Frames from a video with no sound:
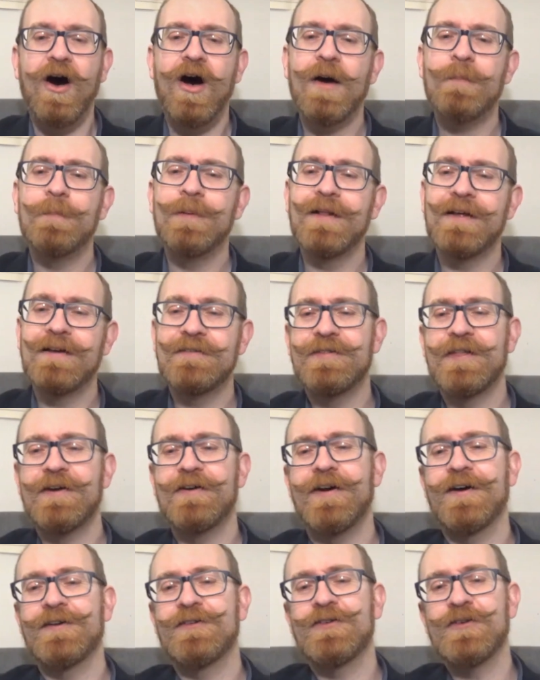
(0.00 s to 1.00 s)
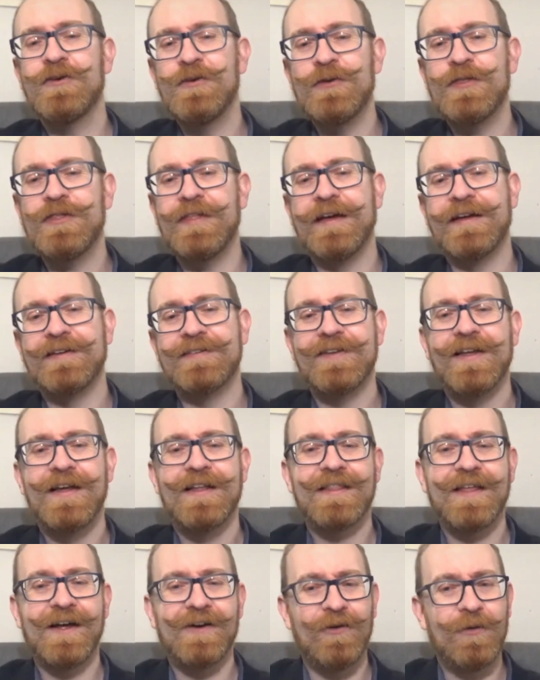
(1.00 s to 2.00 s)
I believe there are two things
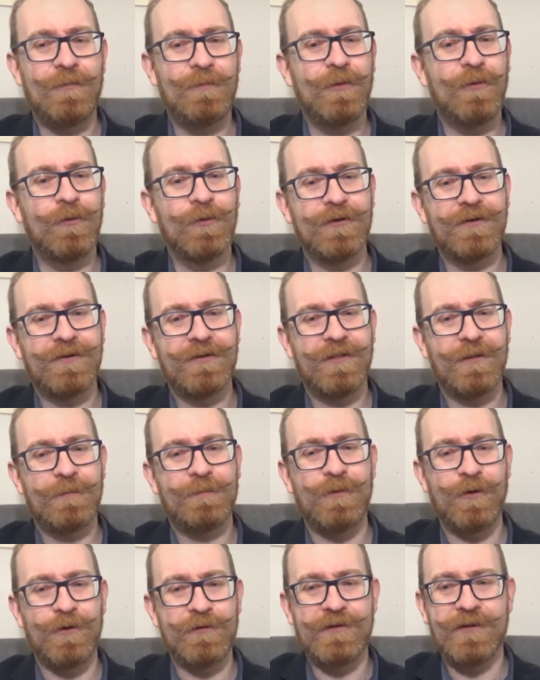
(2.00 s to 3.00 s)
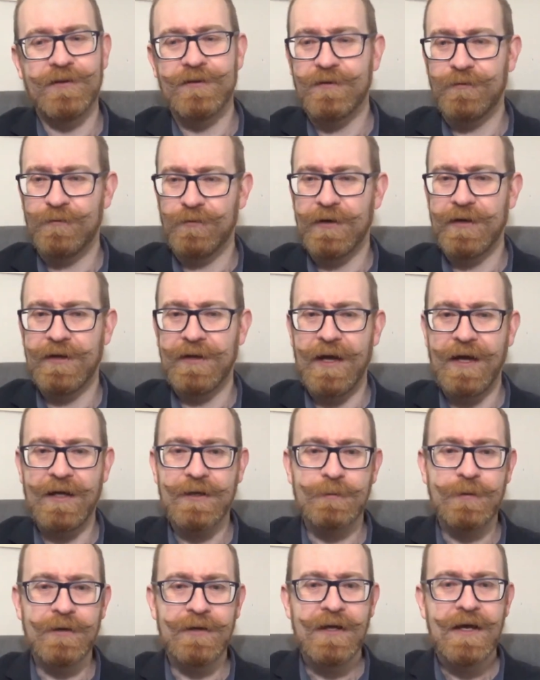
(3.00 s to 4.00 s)
that are important to the process of
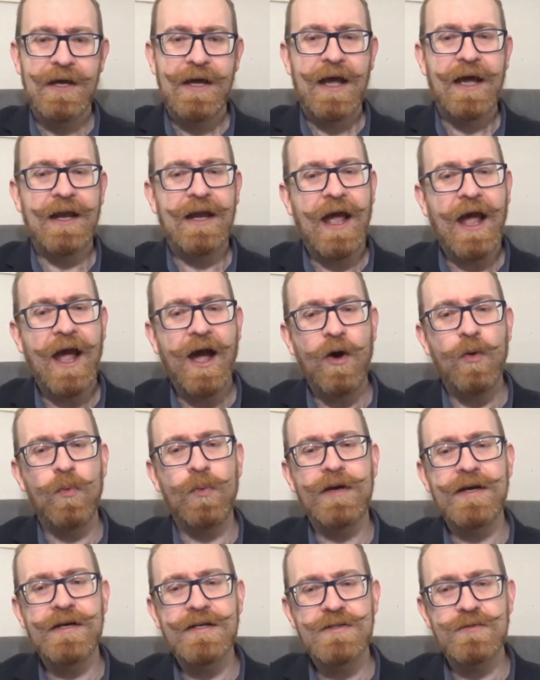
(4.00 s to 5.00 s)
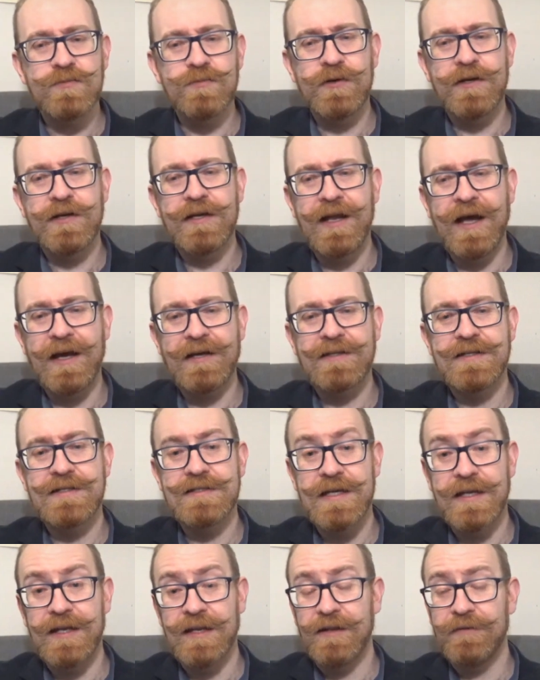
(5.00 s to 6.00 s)
reenactment and how we as
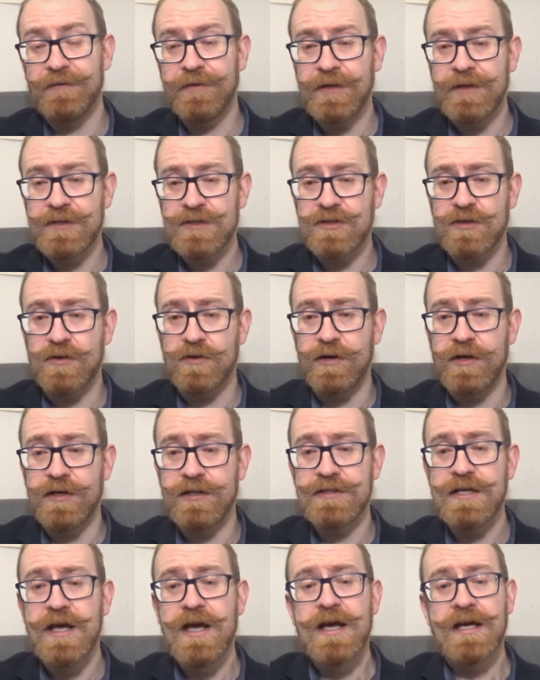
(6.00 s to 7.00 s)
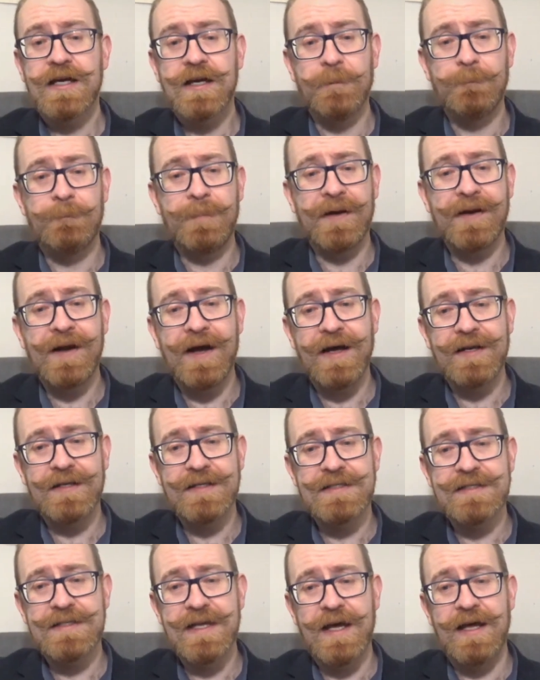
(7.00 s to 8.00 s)
reenactors and living historians can better
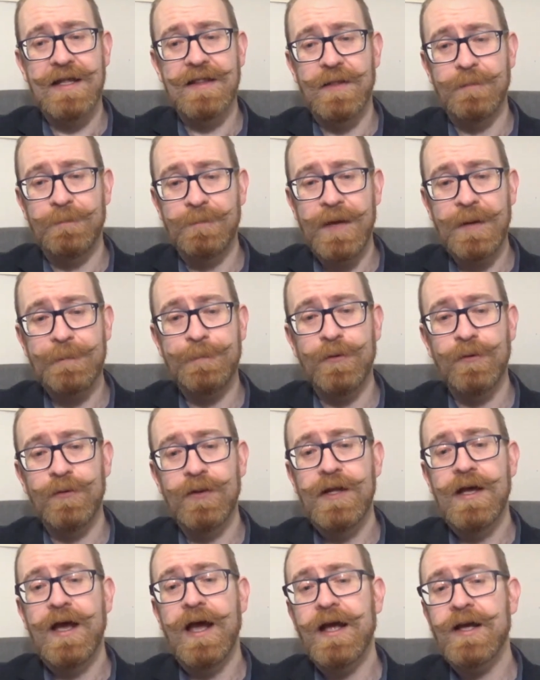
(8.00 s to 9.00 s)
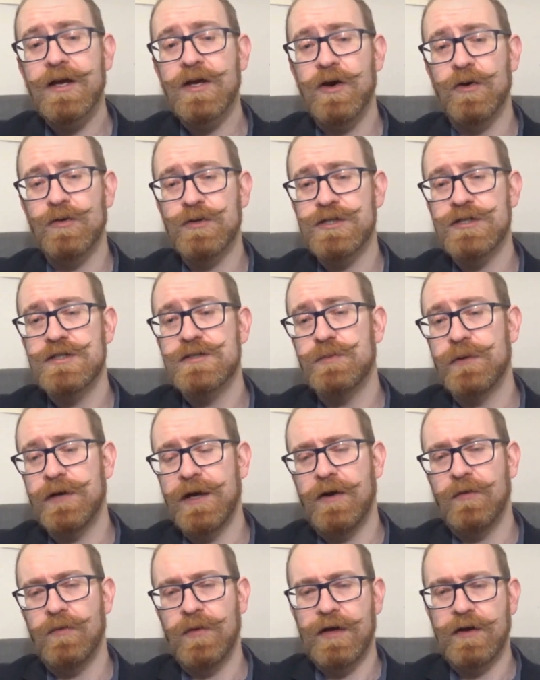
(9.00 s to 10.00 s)
understand the people and cultures we
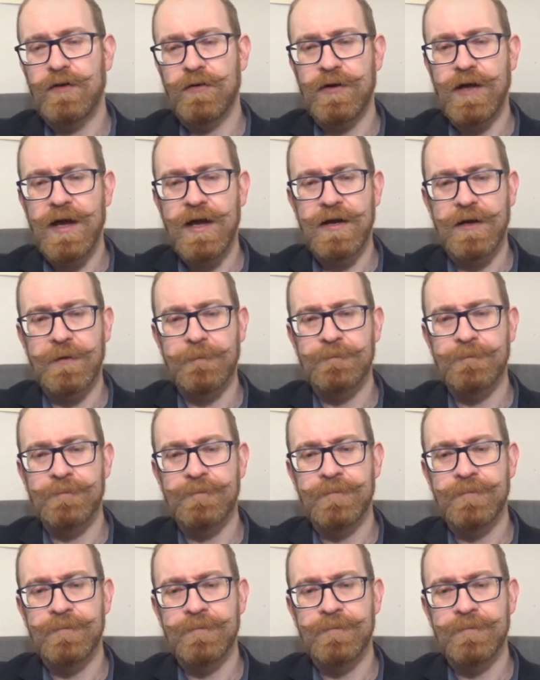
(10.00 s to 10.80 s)
are recreating.